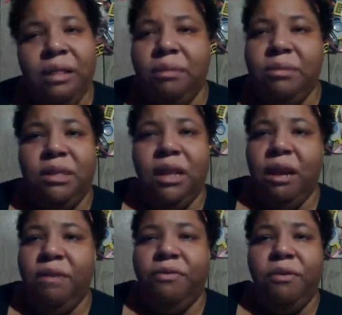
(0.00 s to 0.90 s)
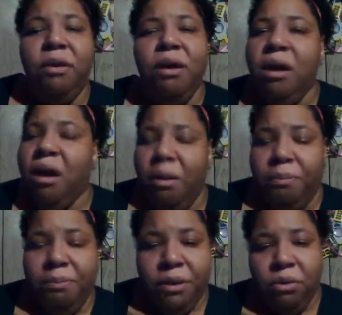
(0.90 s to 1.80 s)
them stand for
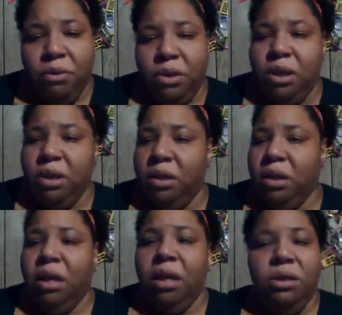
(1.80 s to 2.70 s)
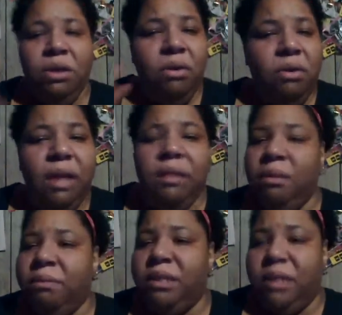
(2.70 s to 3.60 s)
abuse. Don't let
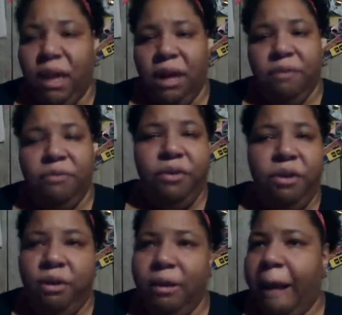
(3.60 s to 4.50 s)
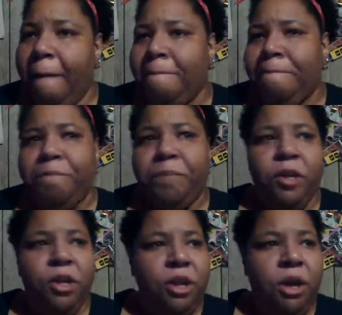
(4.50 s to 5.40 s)
them stand for
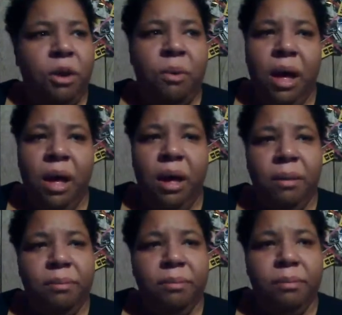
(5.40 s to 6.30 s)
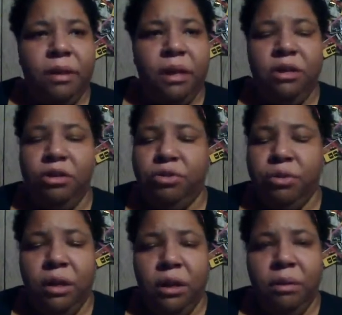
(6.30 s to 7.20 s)
getting
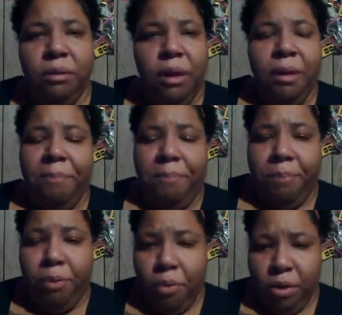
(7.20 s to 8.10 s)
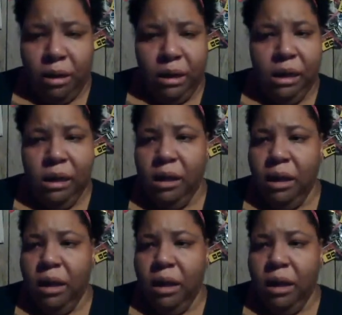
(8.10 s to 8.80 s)
treated poorly.